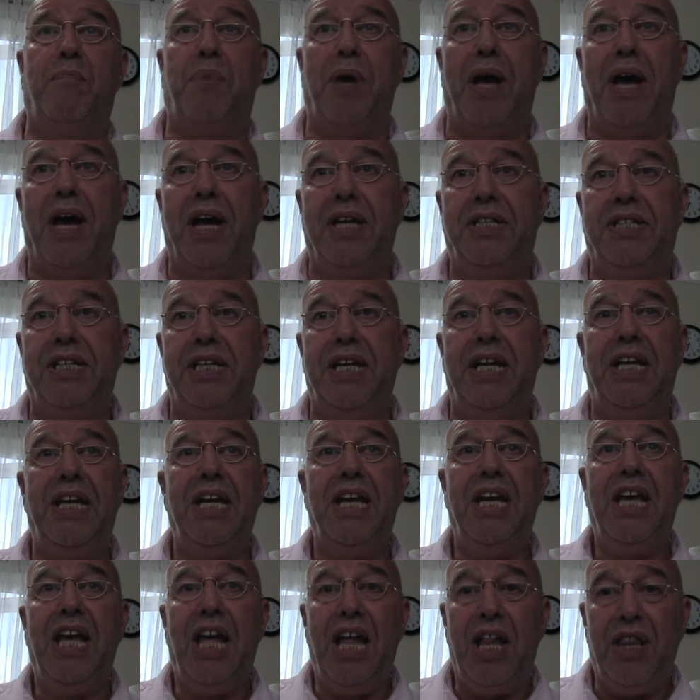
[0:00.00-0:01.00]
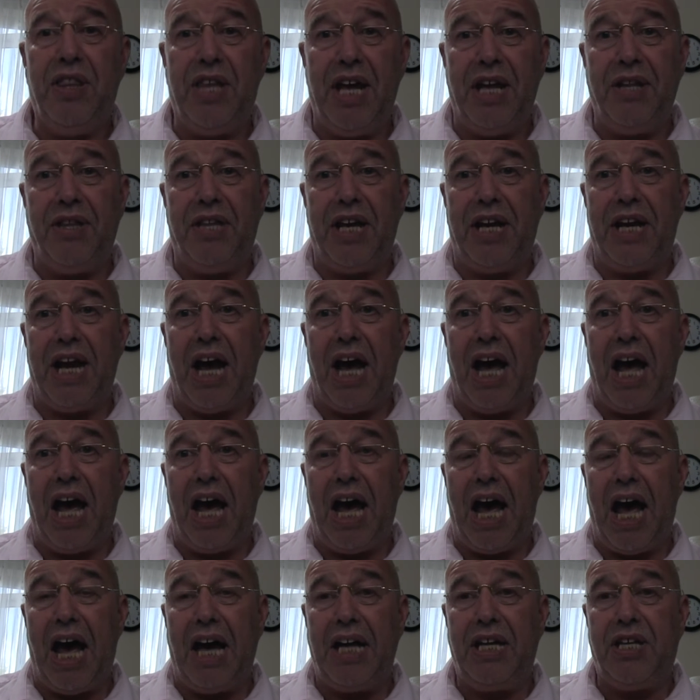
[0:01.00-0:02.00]
Party, then, then
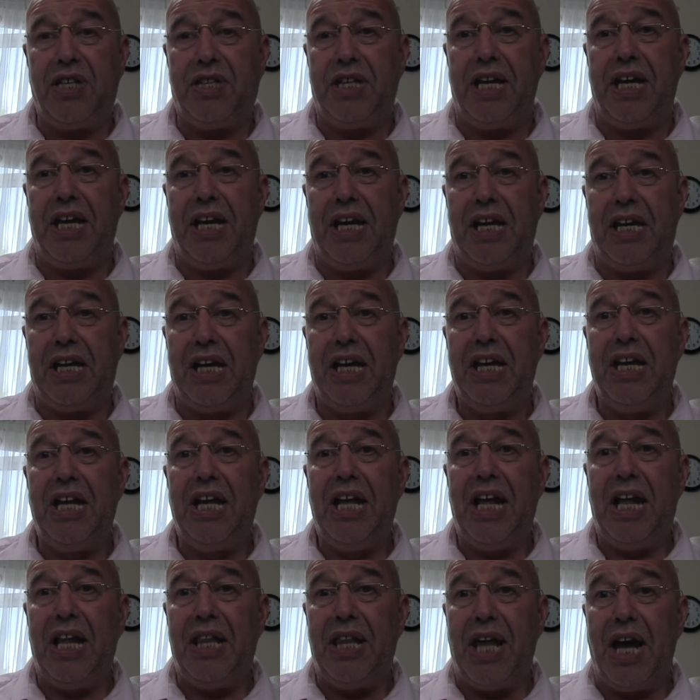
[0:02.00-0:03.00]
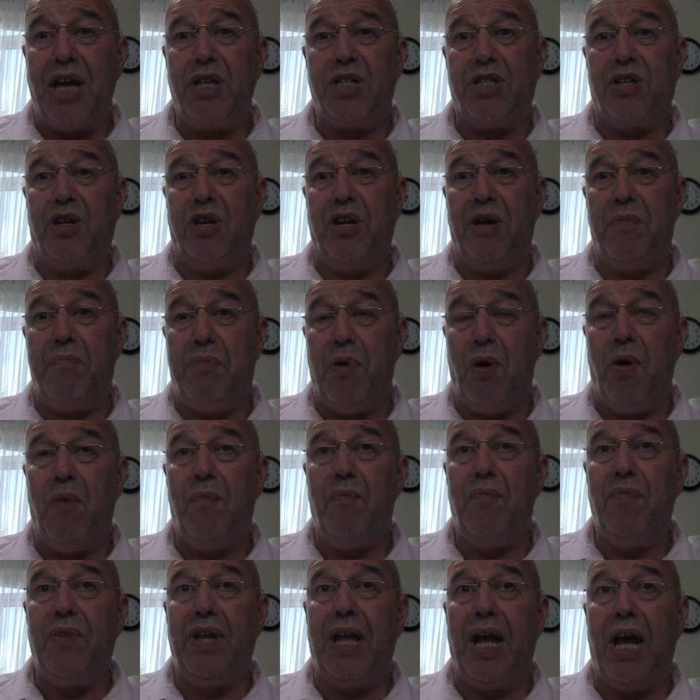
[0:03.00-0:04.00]
I, I think that's going to put
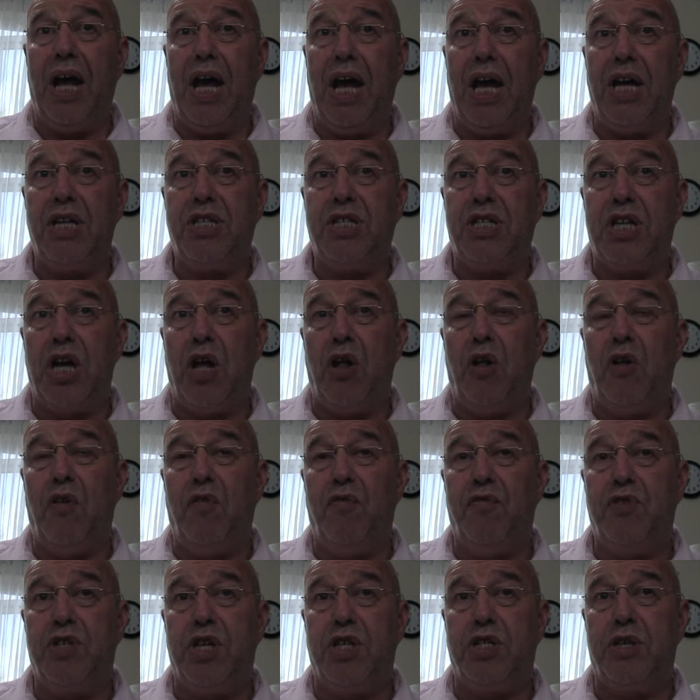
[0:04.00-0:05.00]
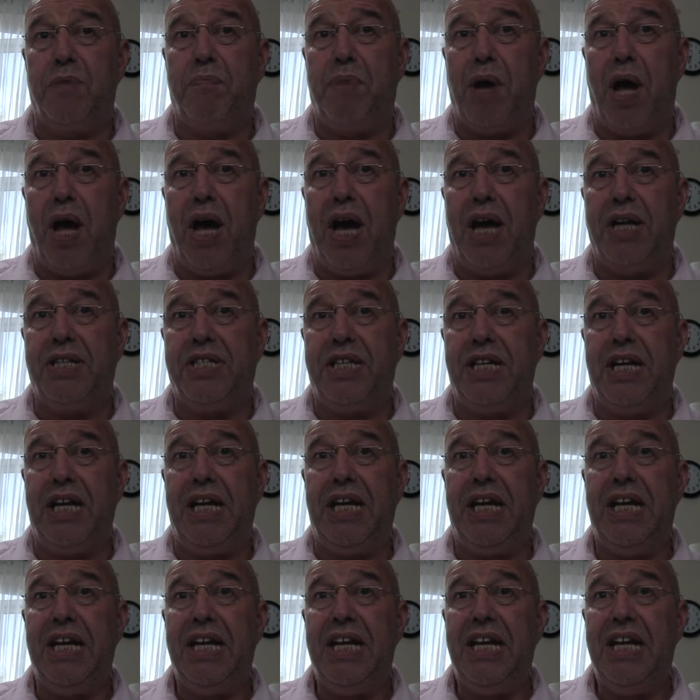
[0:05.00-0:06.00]
ourselves as a
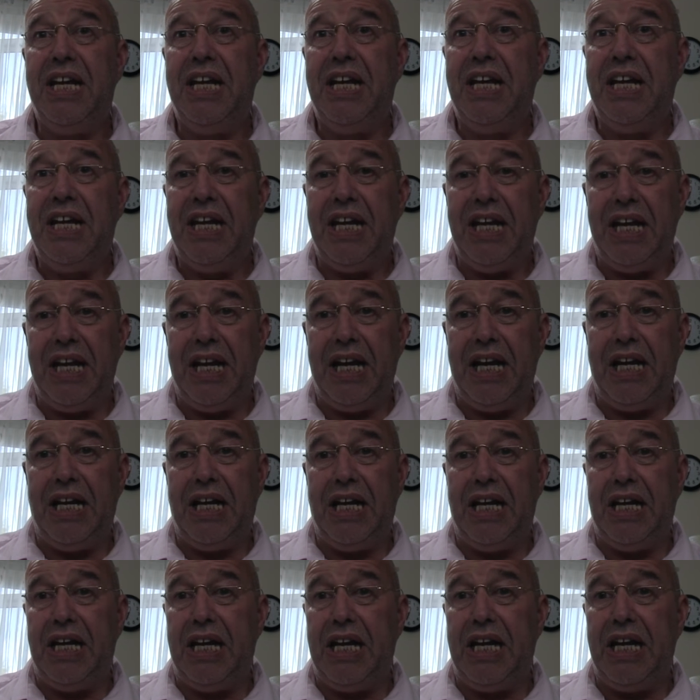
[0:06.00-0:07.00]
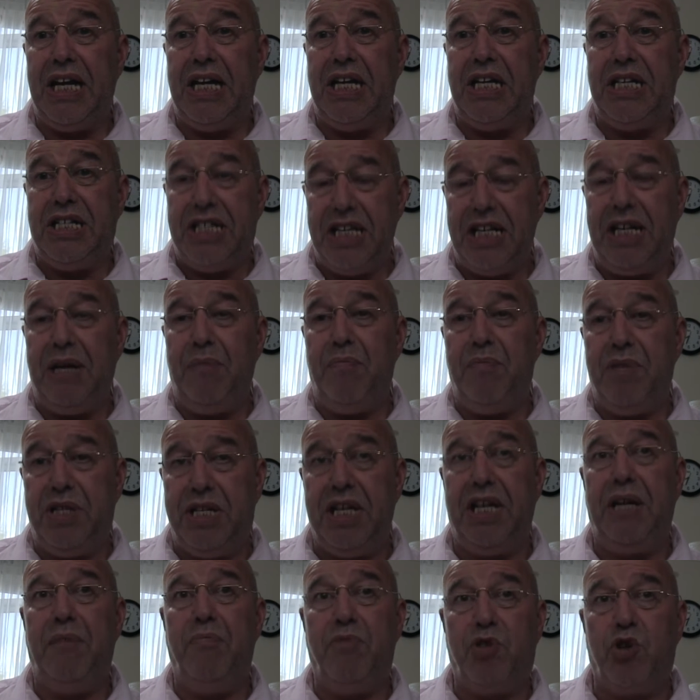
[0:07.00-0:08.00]
party in, in deep,
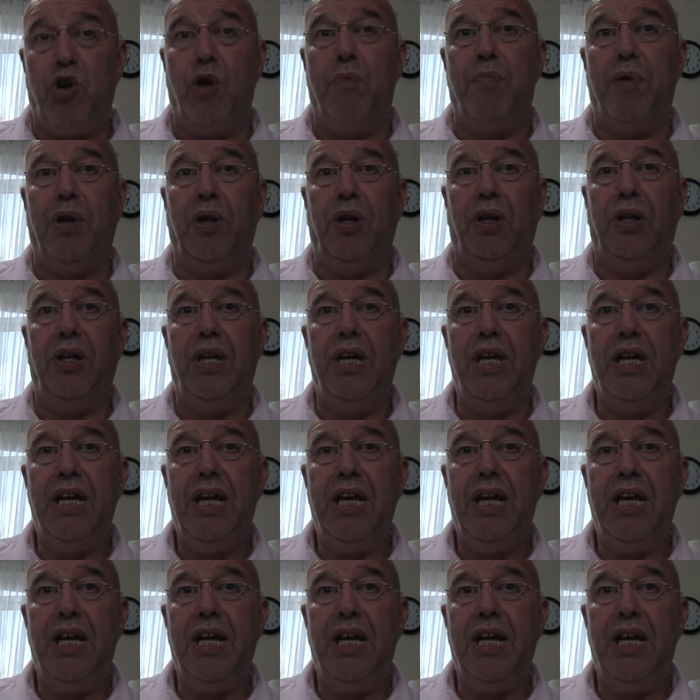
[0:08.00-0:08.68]
deep trouble.